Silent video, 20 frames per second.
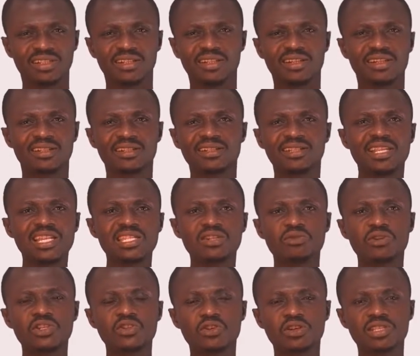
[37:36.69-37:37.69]
And these
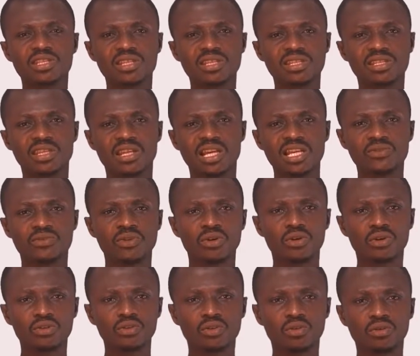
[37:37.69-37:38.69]
resources, as we
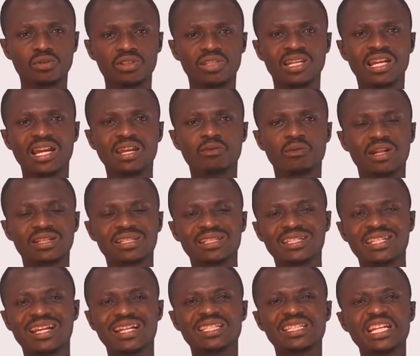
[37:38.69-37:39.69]
all know, they are in
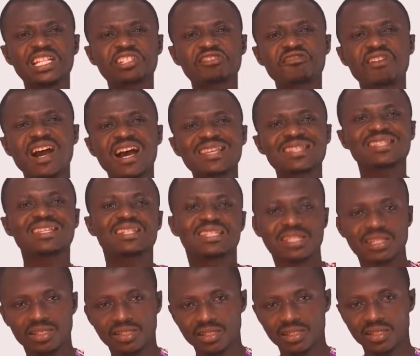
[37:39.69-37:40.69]
their natural state.
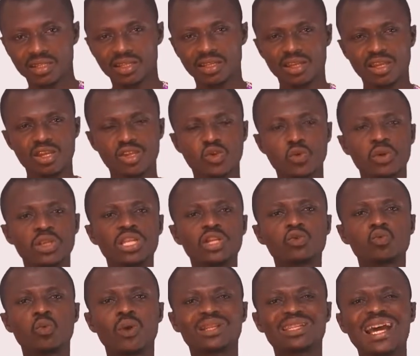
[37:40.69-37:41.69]
So we need
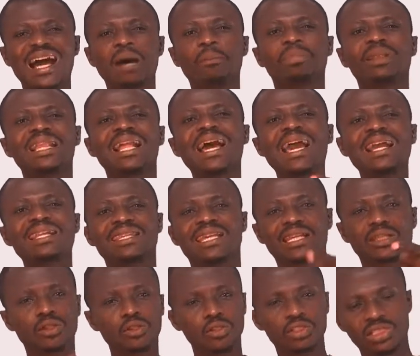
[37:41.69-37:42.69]
to apply
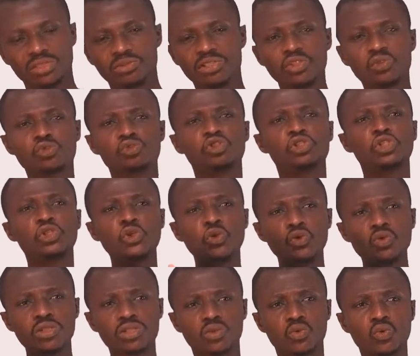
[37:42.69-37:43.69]
technology. We need to
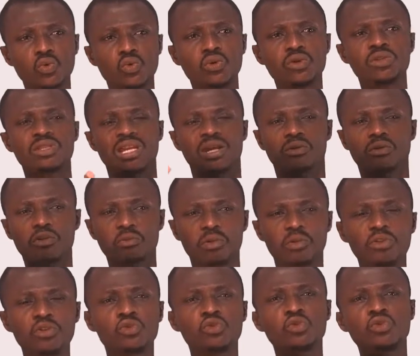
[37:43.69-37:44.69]
use tools, equipment. We
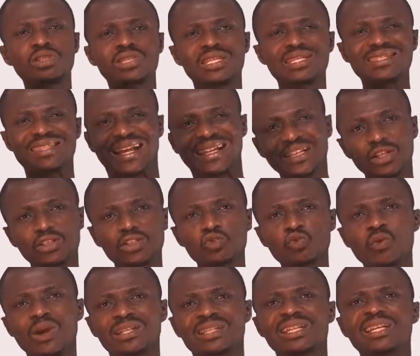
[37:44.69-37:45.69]
need to use this technology
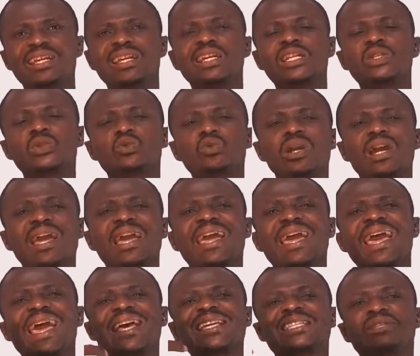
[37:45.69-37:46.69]
to
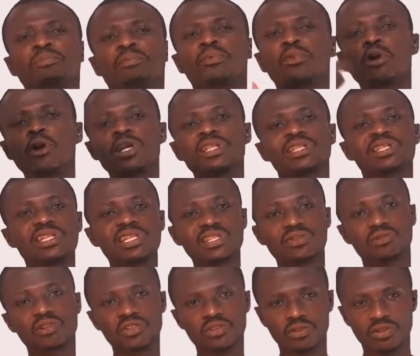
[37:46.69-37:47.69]
exploit these
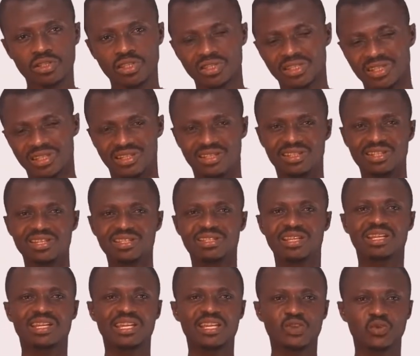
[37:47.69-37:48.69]
resources. And this is the
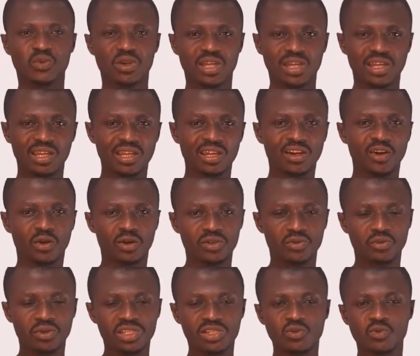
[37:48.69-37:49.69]
case or
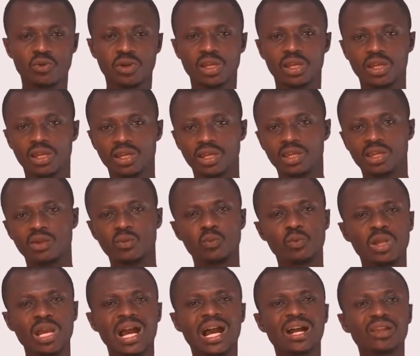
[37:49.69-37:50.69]
situation where
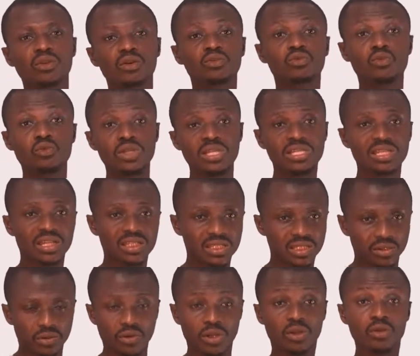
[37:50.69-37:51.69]
we are not doing such,
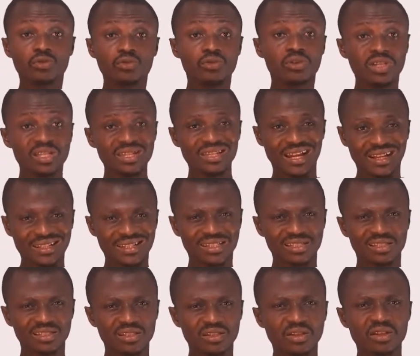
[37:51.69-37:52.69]
or we are not doing that.
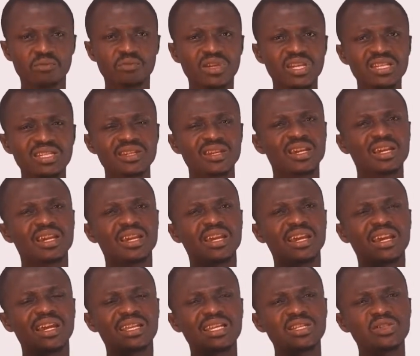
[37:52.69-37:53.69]
It means
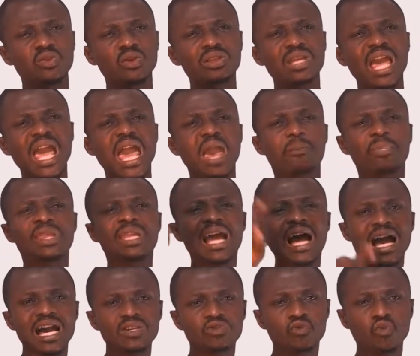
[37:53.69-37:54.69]
it is not helping
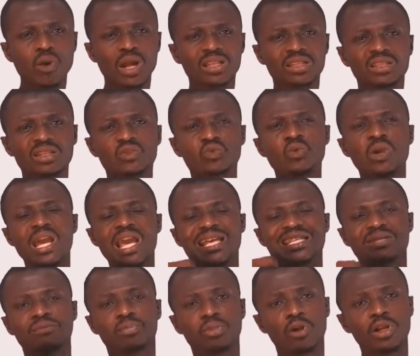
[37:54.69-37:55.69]
us to
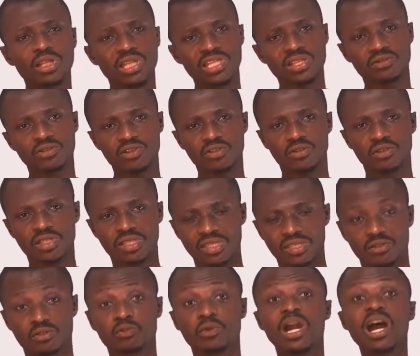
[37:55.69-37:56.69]
exploit these resources.
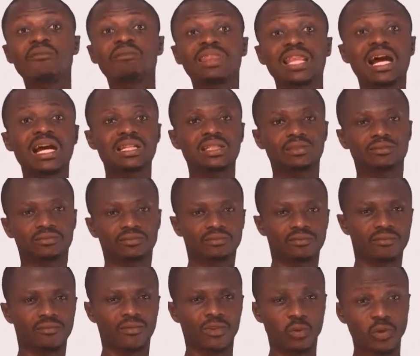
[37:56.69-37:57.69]
We have land,
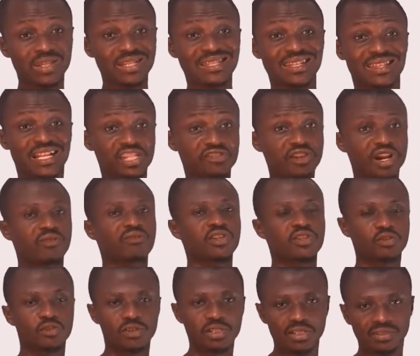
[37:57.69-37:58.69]
which is a natural
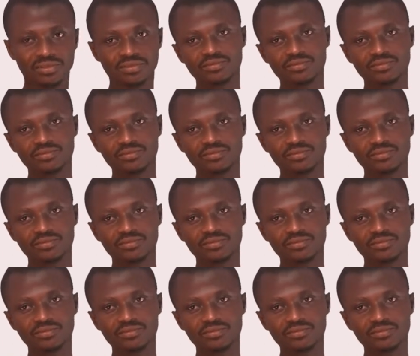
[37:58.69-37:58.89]
resource.